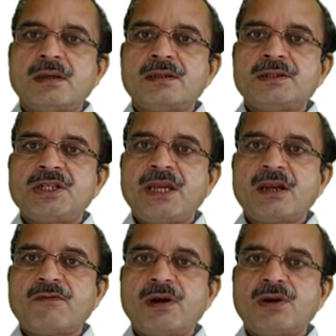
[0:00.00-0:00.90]
J
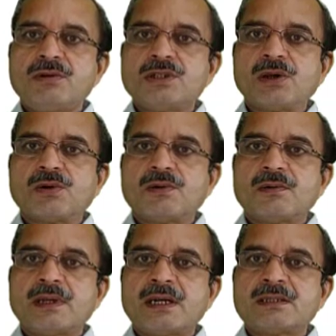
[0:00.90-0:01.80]
equal to 0.
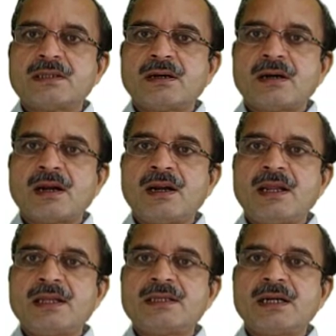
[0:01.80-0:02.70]
That is, current
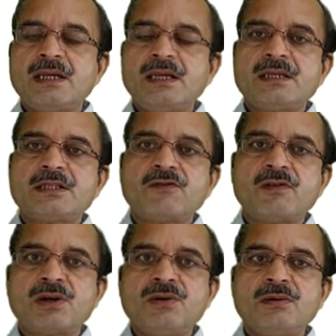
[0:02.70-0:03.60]
density is
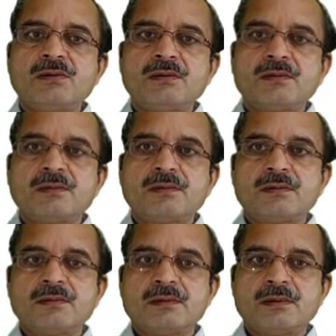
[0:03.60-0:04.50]
equal to
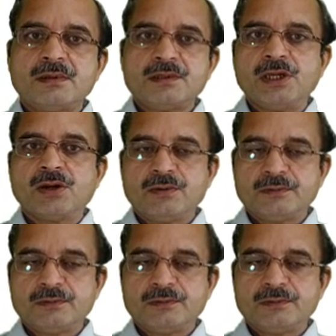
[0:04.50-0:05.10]
0.